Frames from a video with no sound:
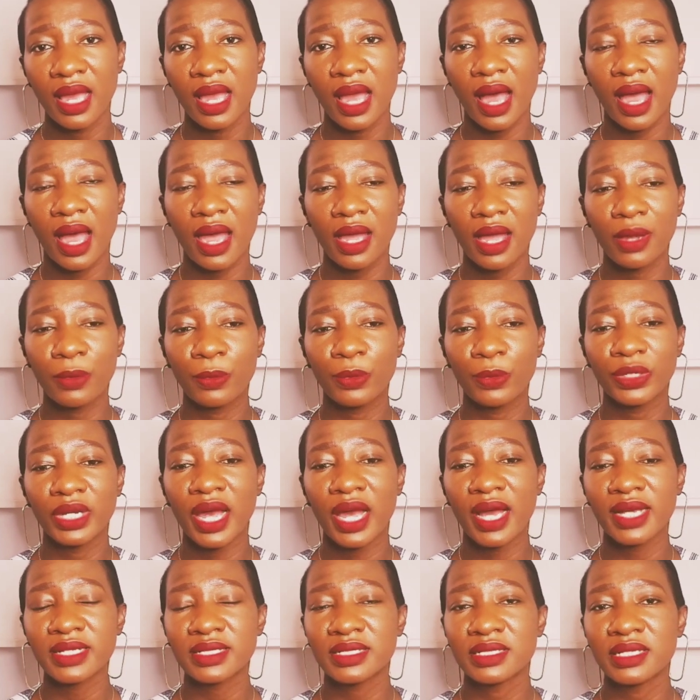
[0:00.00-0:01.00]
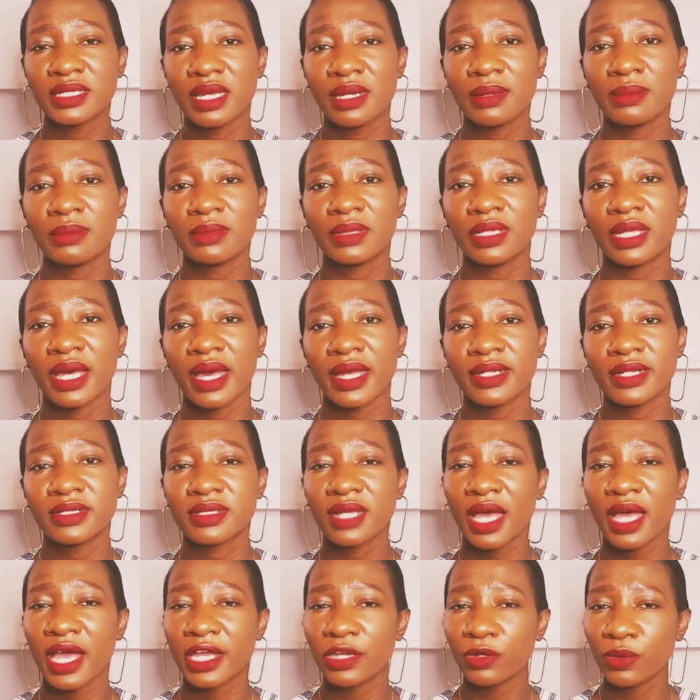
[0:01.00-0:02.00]
I would ask them that,
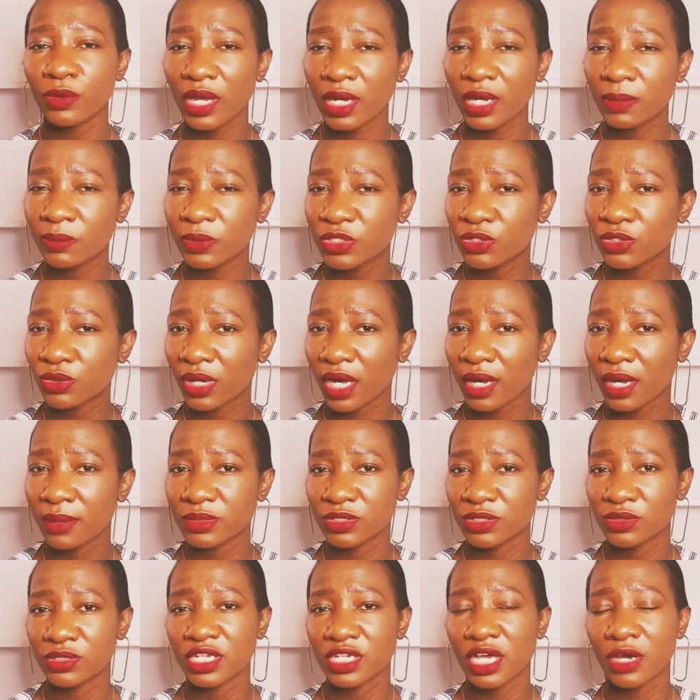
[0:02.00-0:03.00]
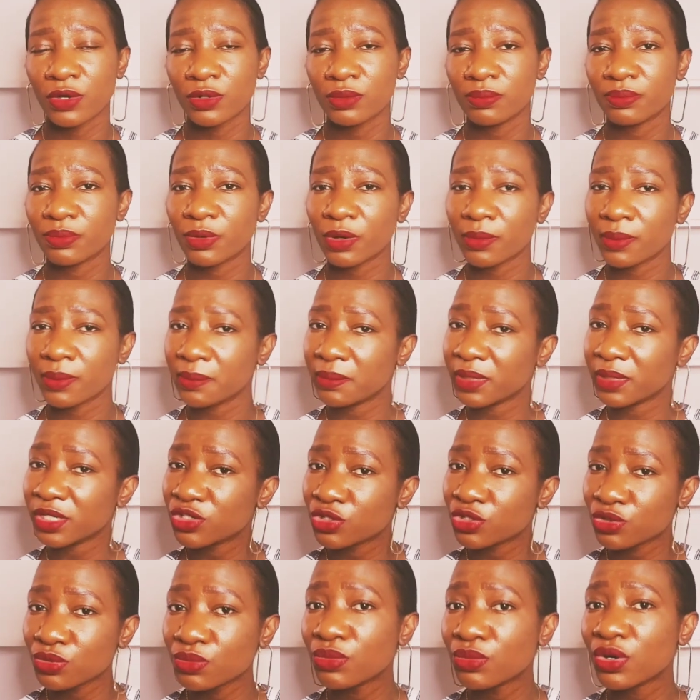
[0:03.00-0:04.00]
are you able to come to town probably
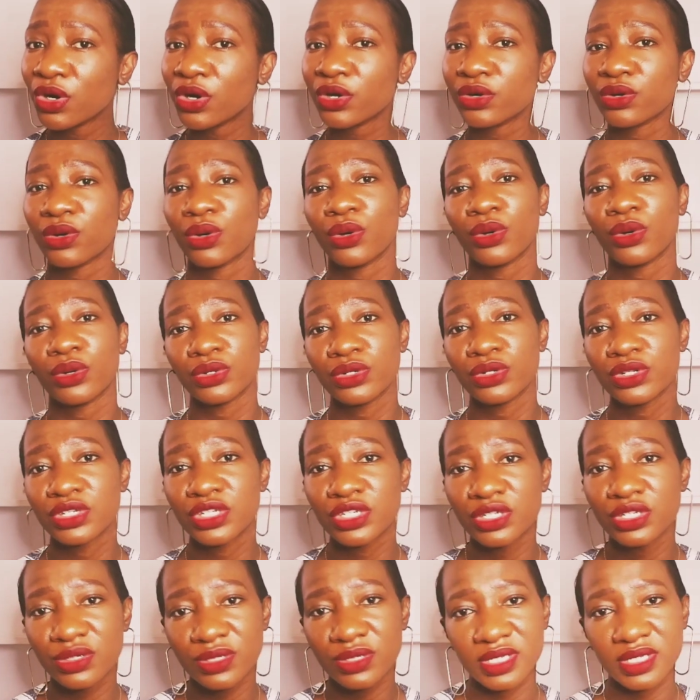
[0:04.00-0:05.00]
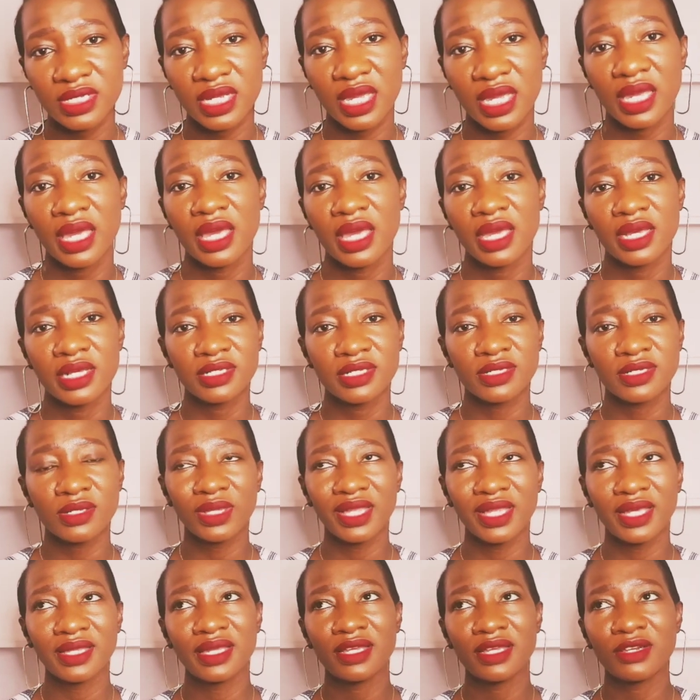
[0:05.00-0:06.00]
tomorrow or on Tuesday, so
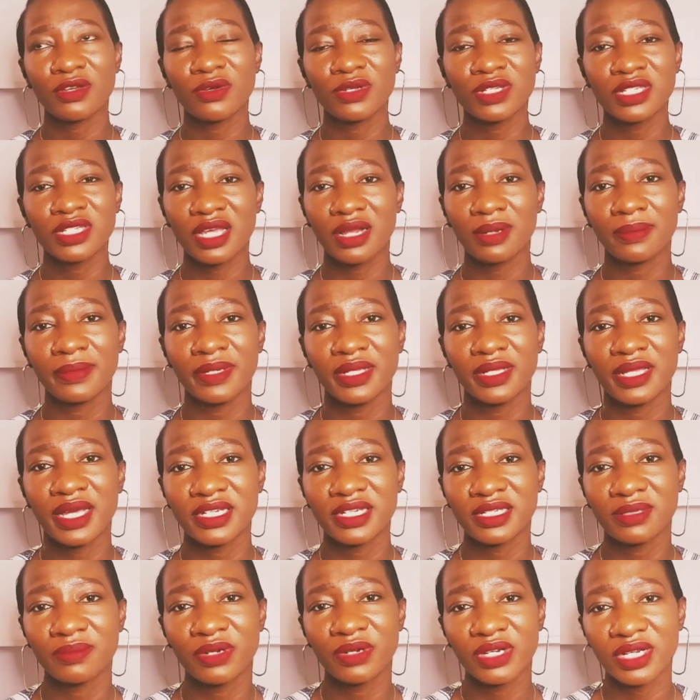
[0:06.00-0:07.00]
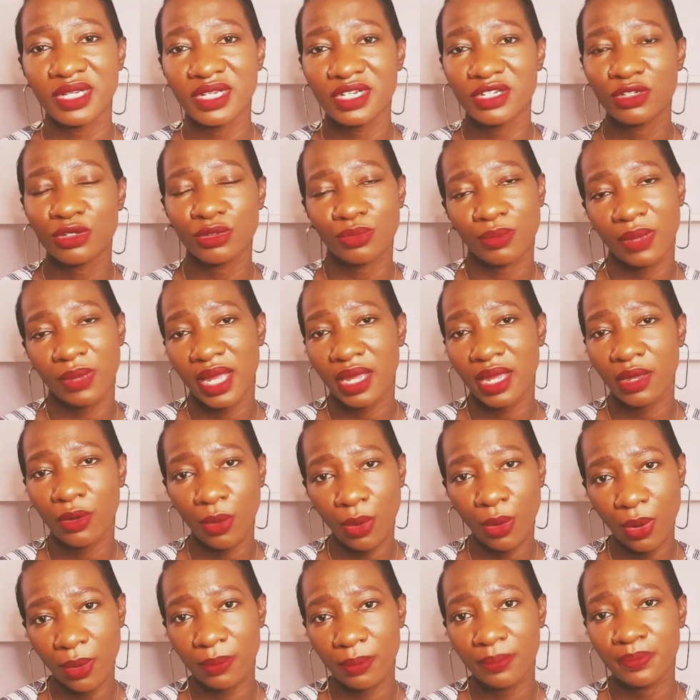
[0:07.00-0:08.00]
that they don't tell me that bring it to my
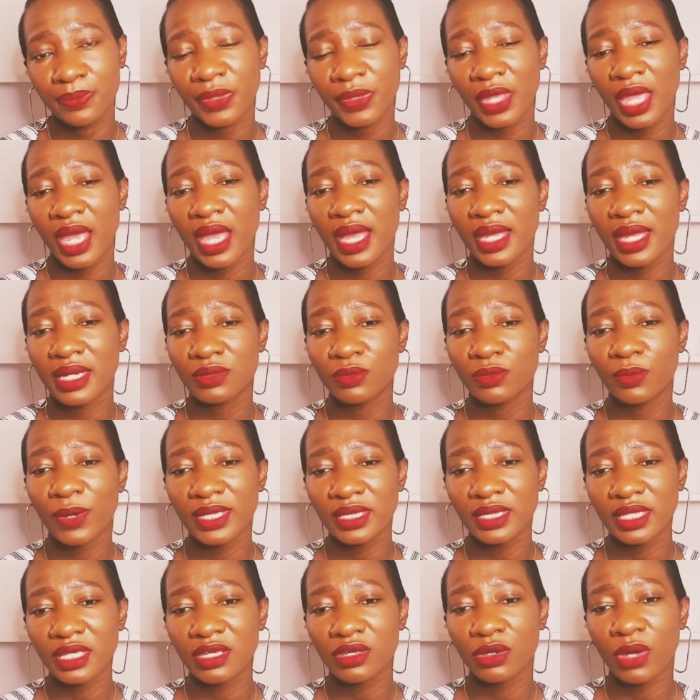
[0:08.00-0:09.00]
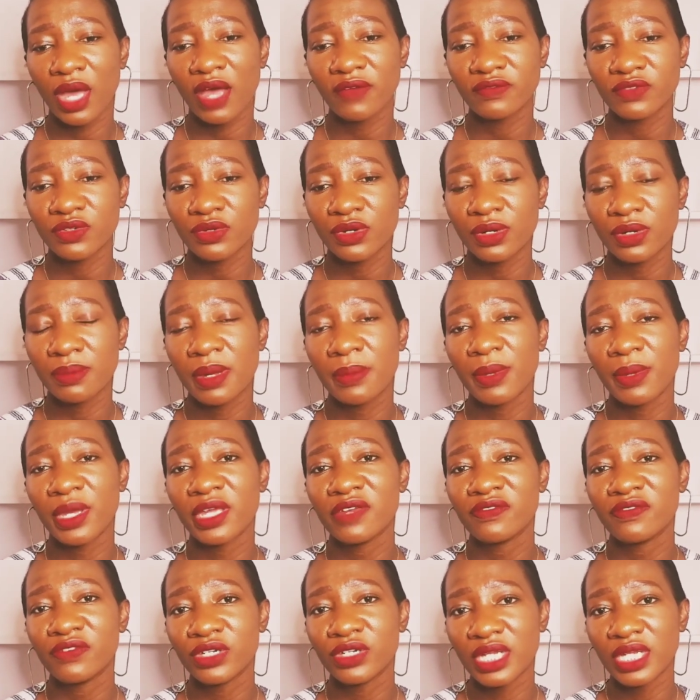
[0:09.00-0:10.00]
home. And one thing you have to remember,
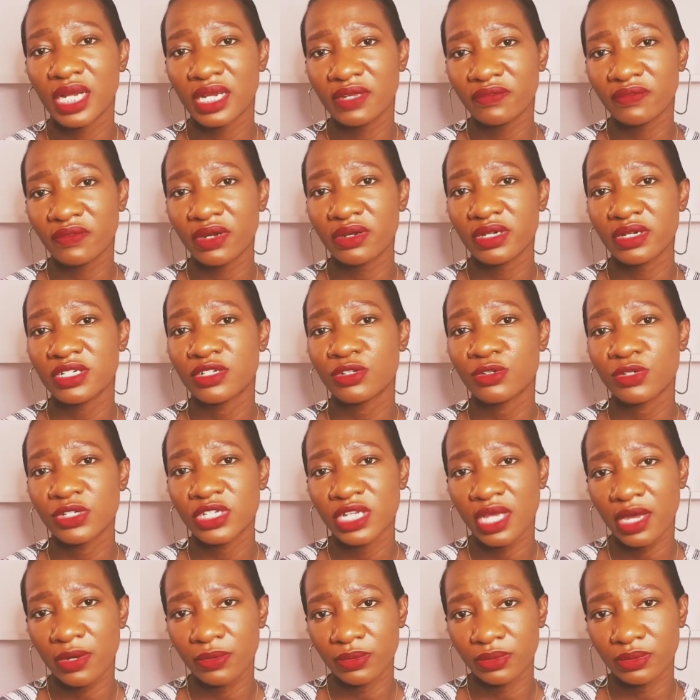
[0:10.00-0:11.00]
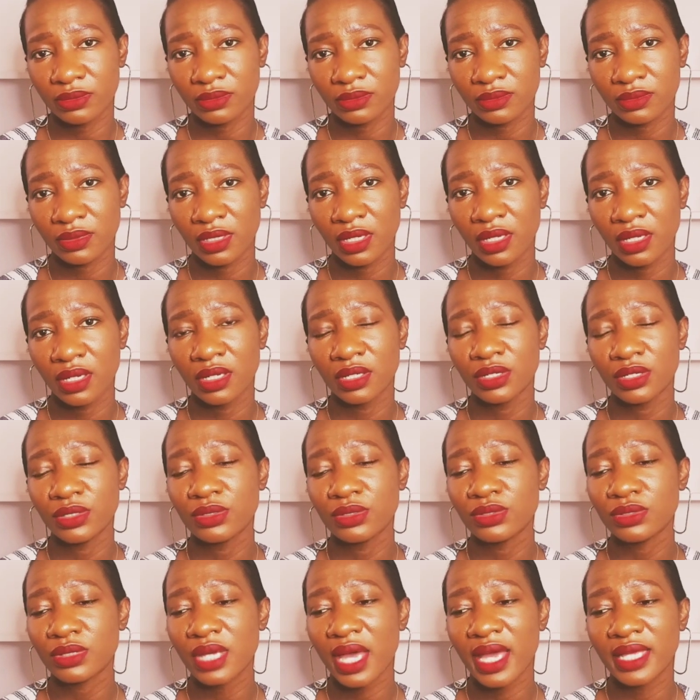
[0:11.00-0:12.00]
if you're delivering to town,
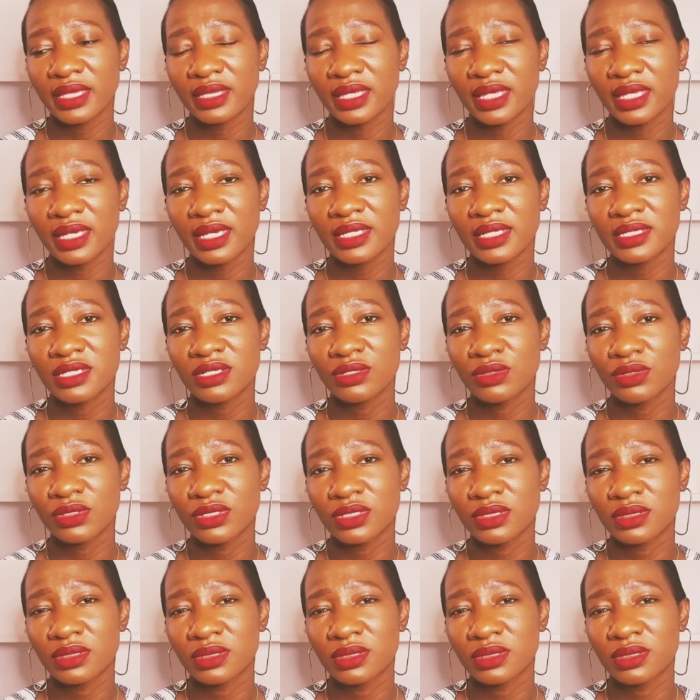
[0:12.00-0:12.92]
I think it's not